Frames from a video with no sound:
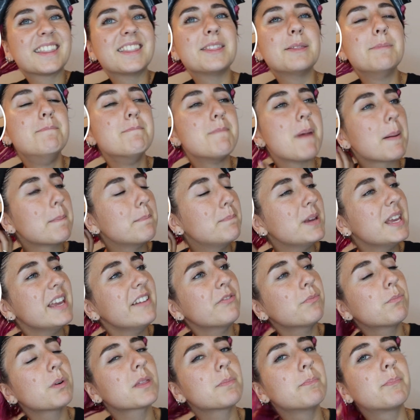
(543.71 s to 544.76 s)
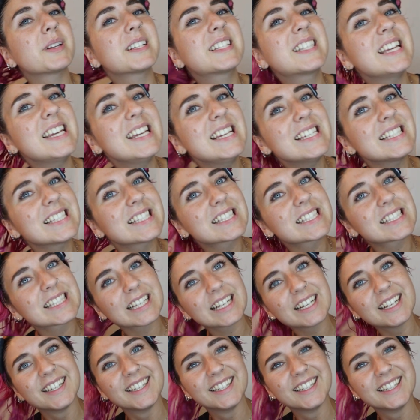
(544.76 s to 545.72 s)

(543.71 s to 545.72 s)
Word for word: one, my beef with Batiste,